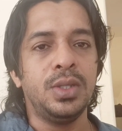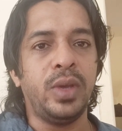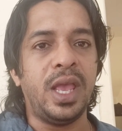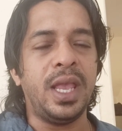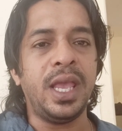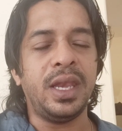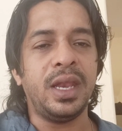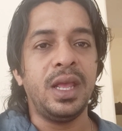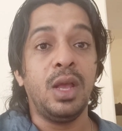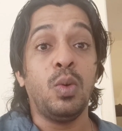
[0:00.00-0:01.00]
So
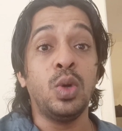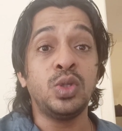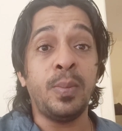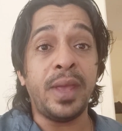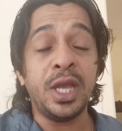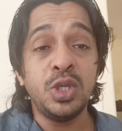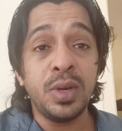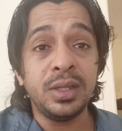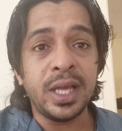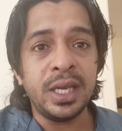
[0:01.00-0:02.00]
again, also make
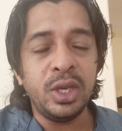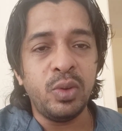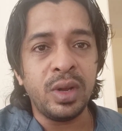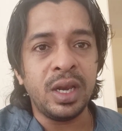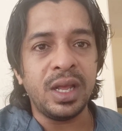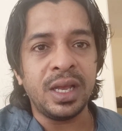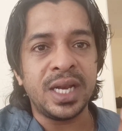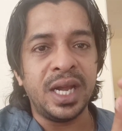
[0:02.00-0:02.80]
sure that your